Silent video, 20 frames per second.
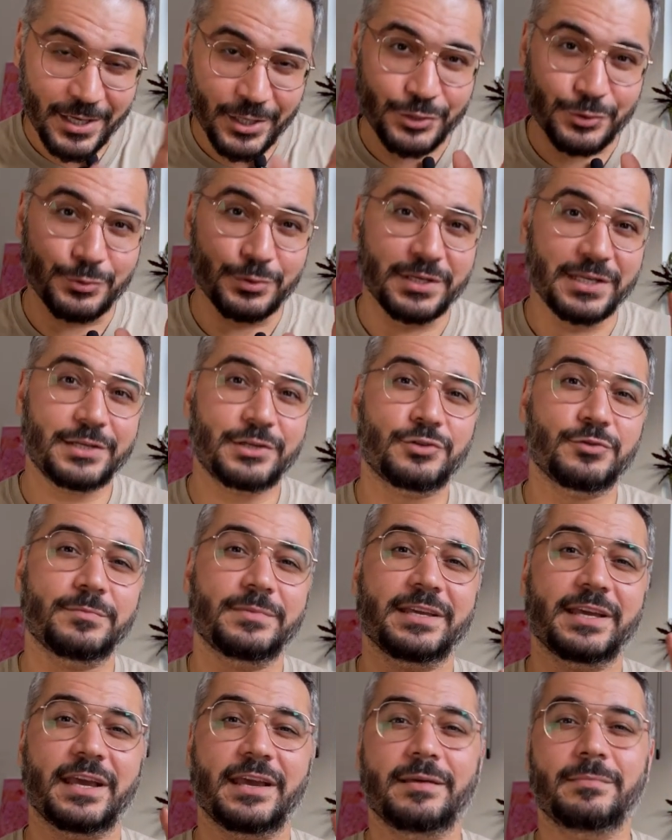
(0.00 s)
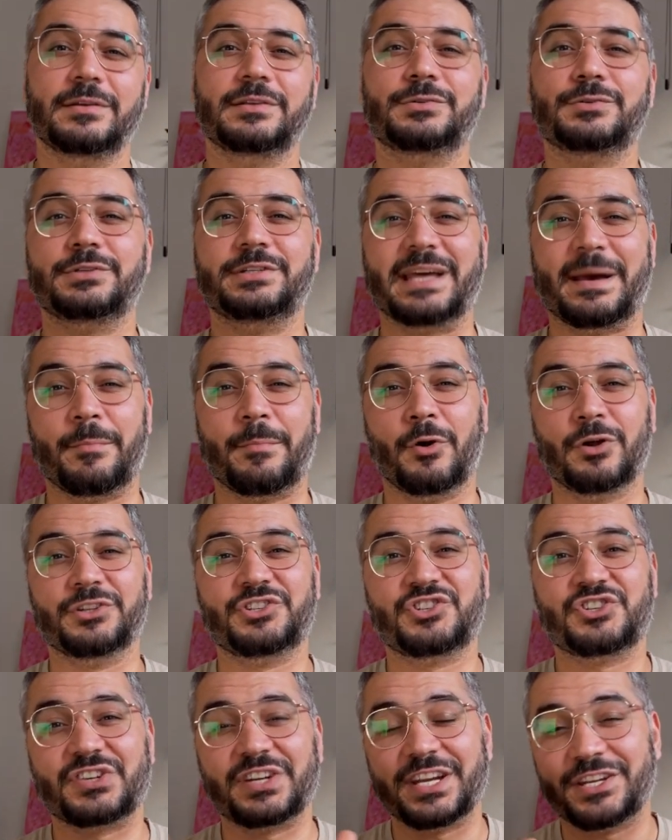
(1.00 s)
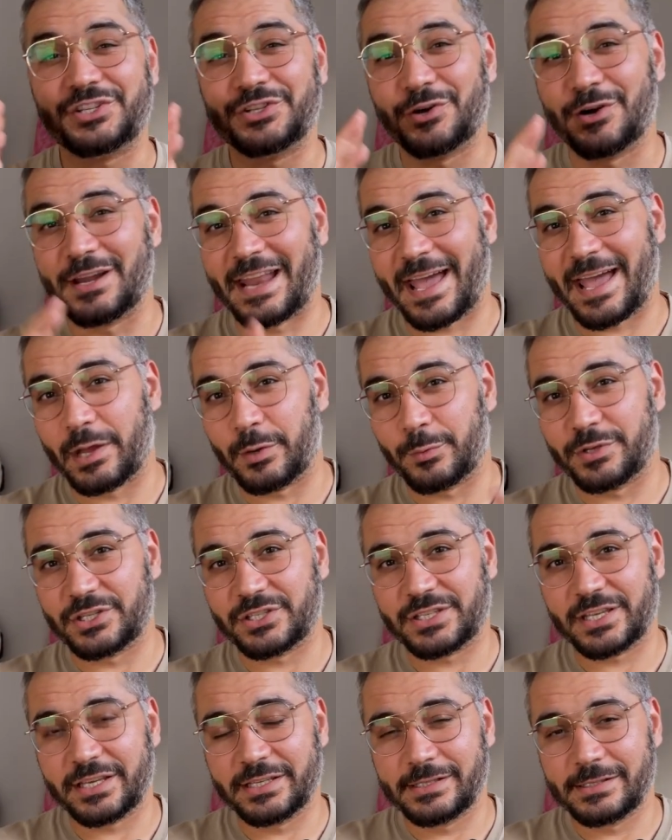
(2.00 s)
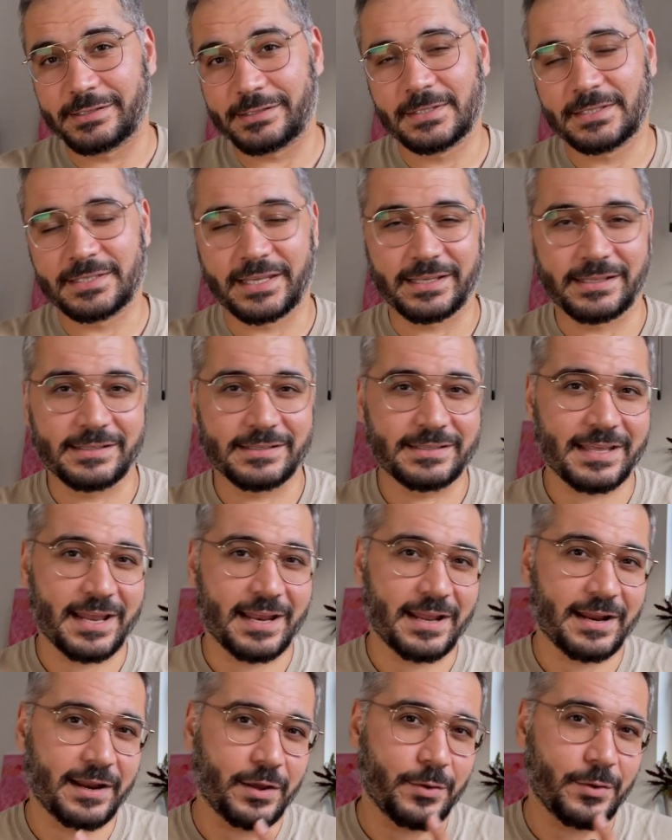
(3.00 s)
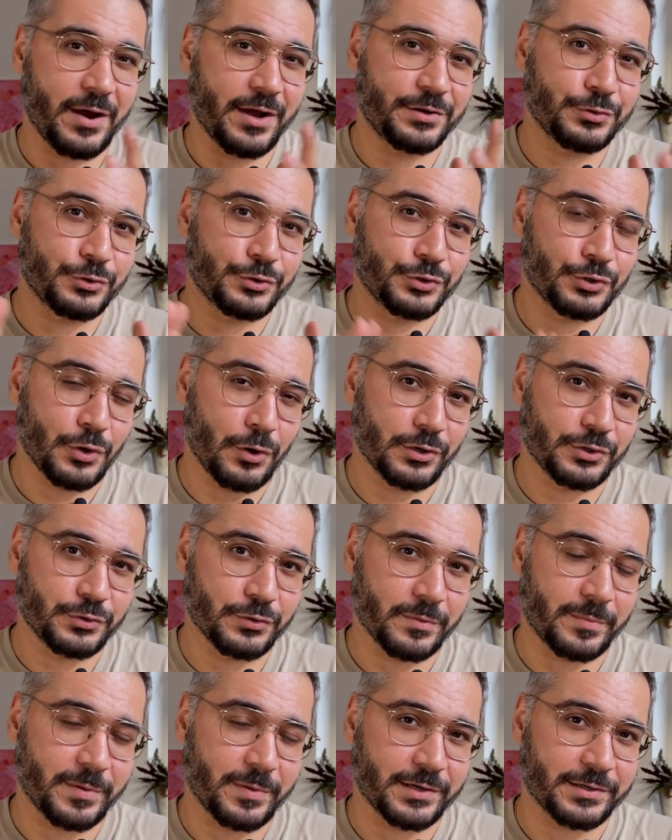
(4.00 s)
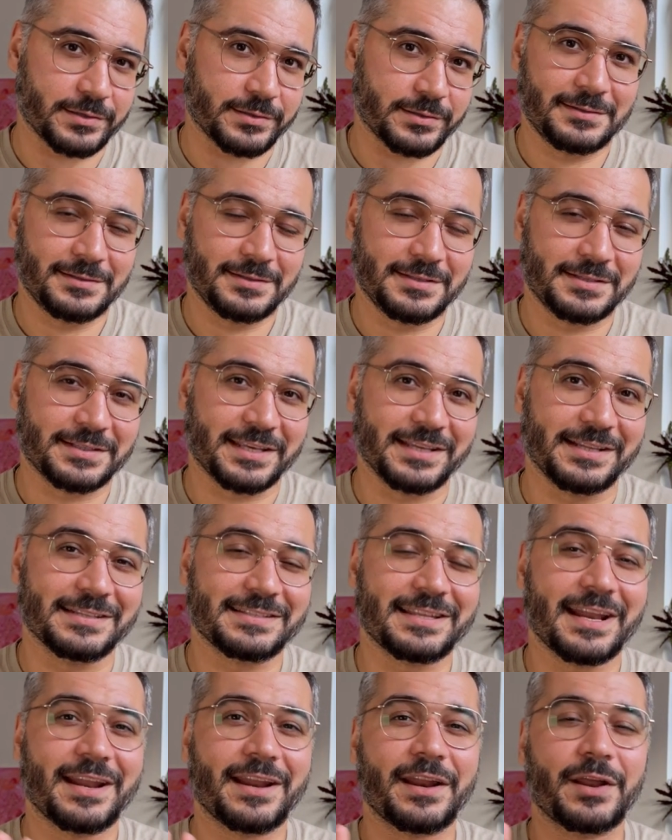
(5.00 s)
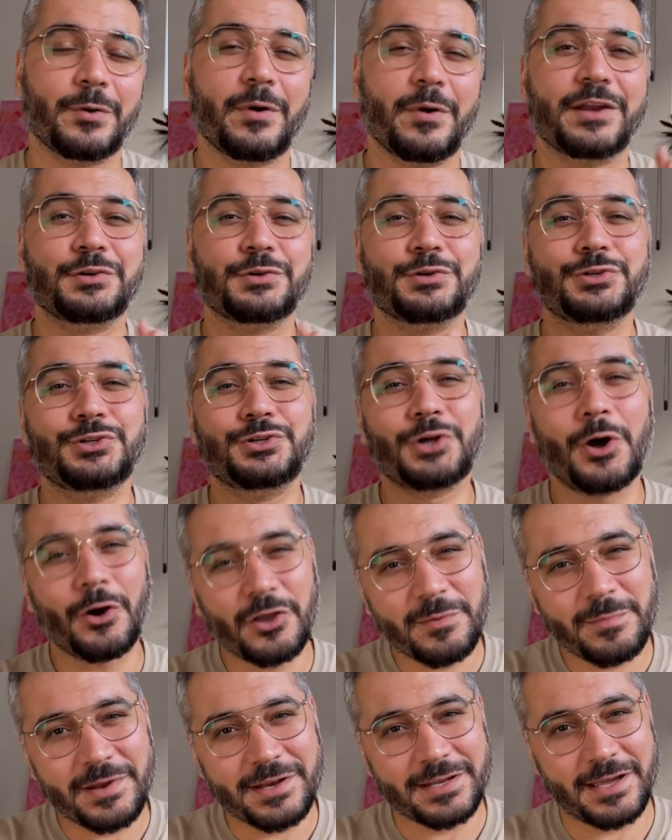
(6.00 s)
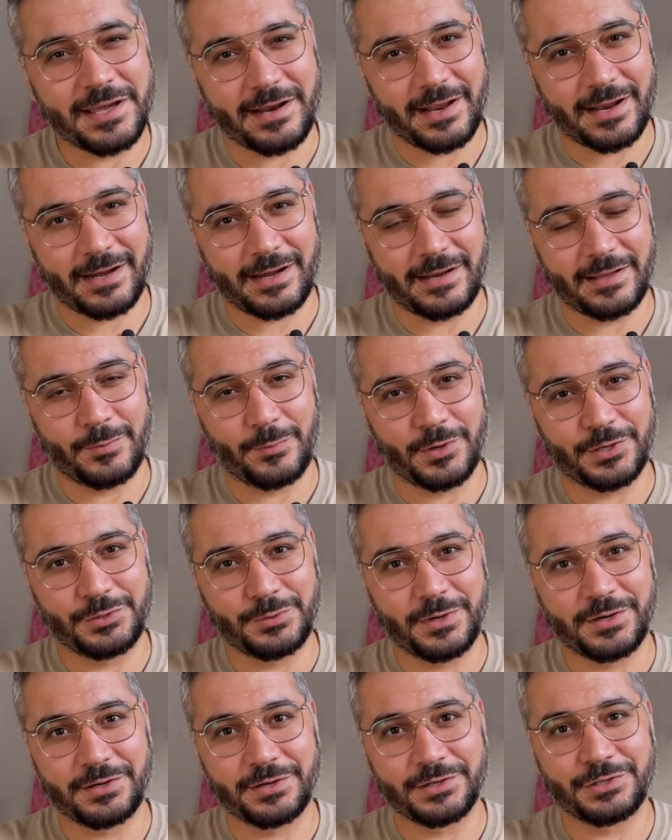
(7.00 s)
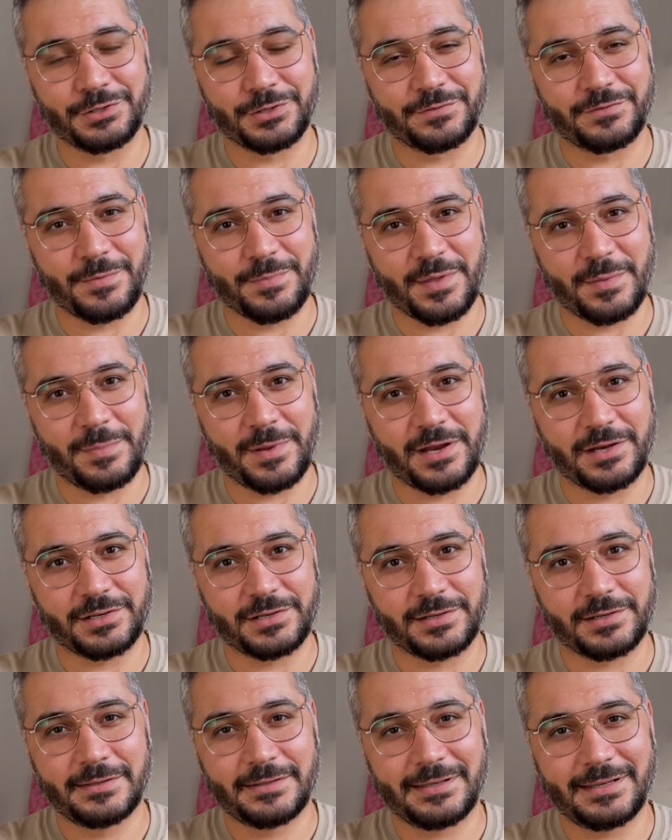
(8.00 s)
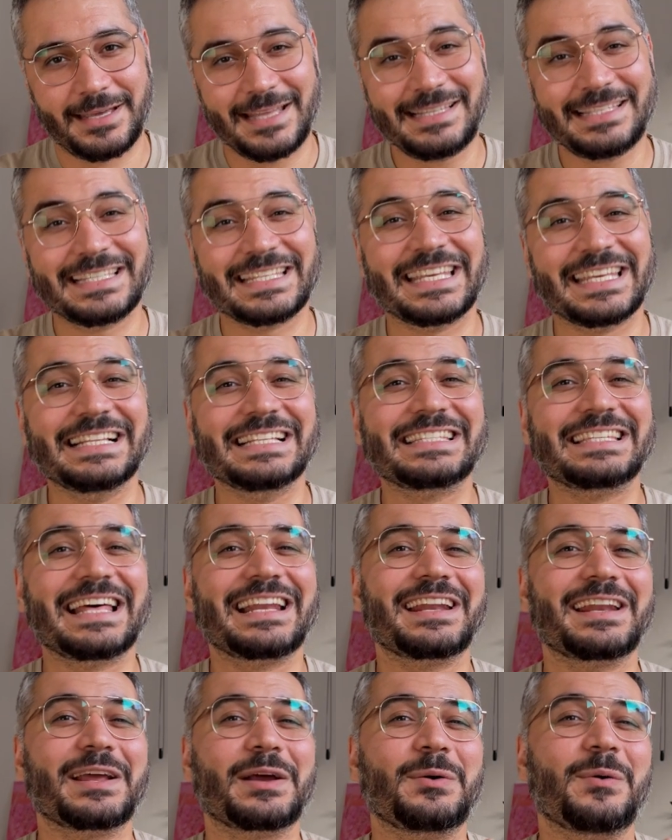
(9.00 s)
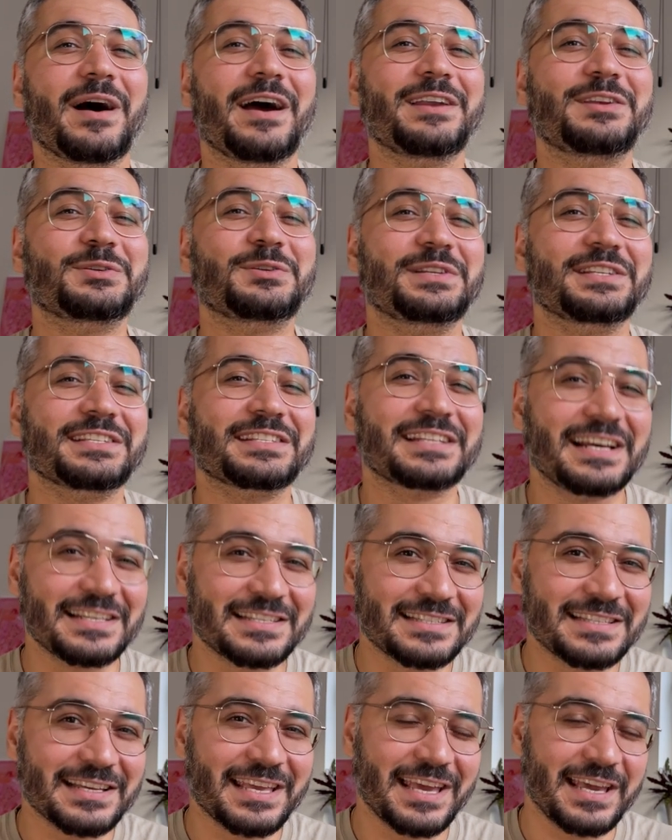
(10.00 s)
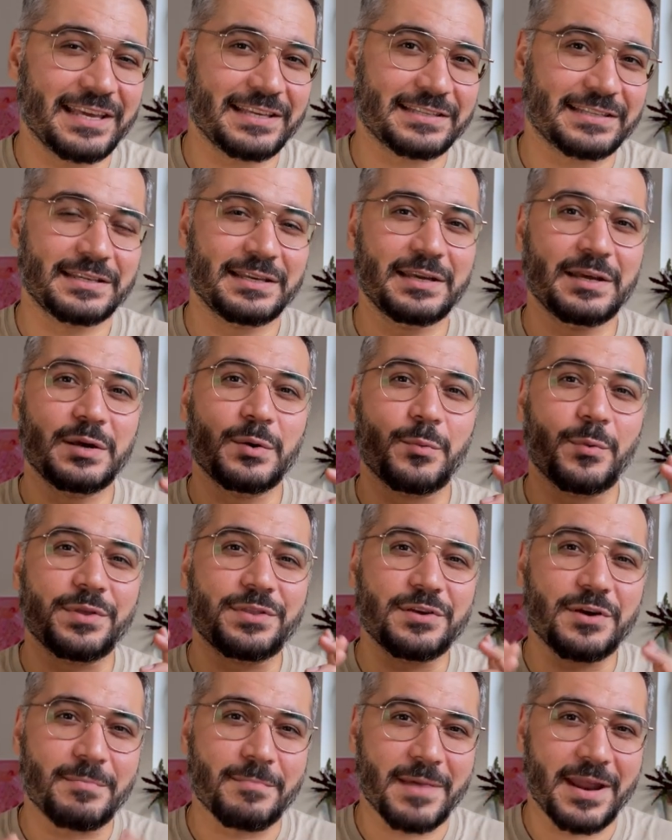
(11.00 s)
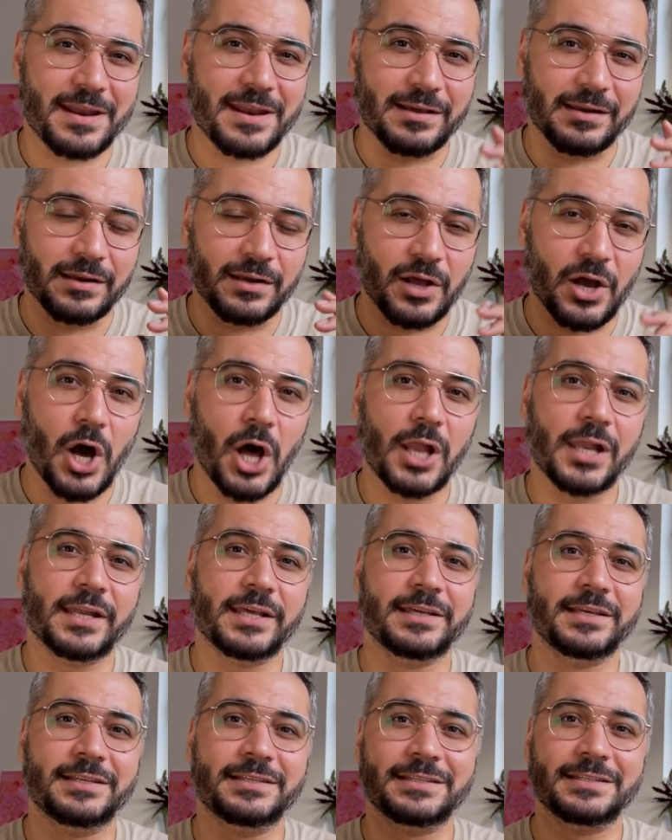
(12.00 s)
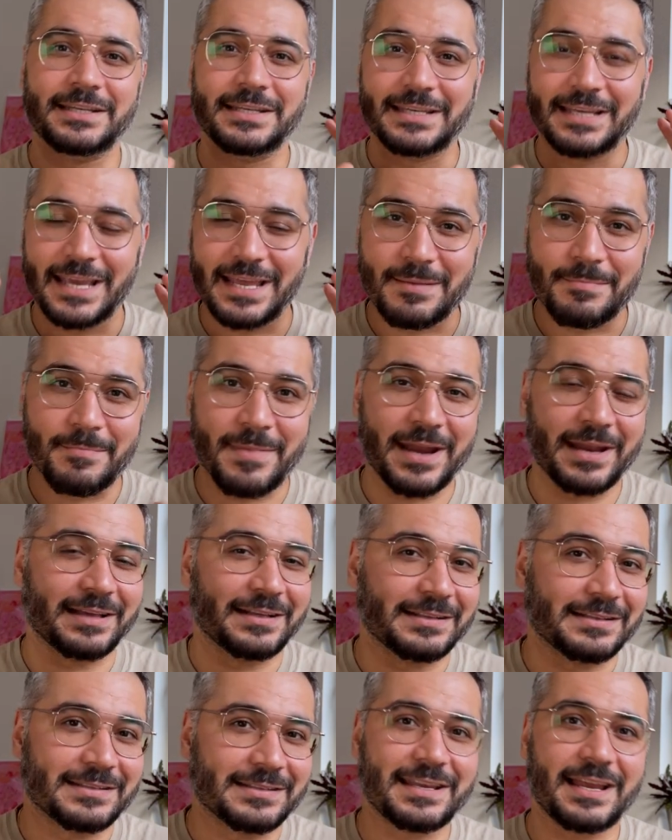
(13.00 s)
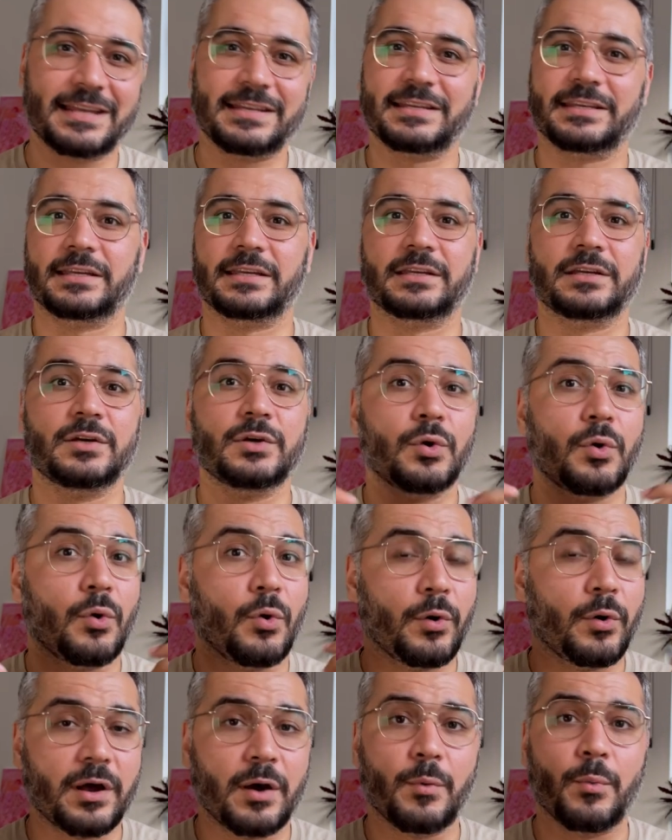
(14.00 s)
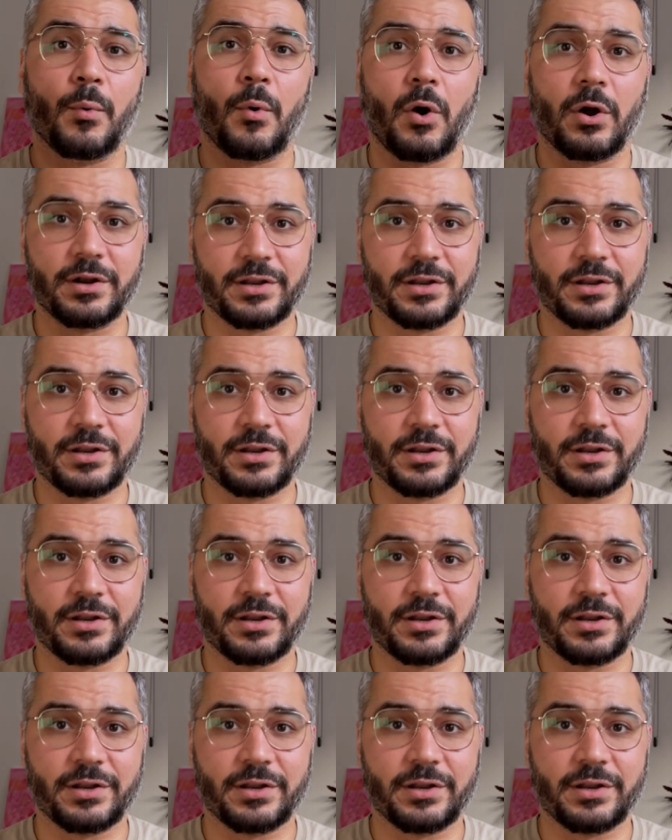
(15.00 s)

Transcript: you need to be able to demonstrate your language skills, skills that are required to talk to a patient, skills that are required to document correctly what you understood from the patient, and skills that are required to discuss the case with your medical colleagues in a medical setting or a ward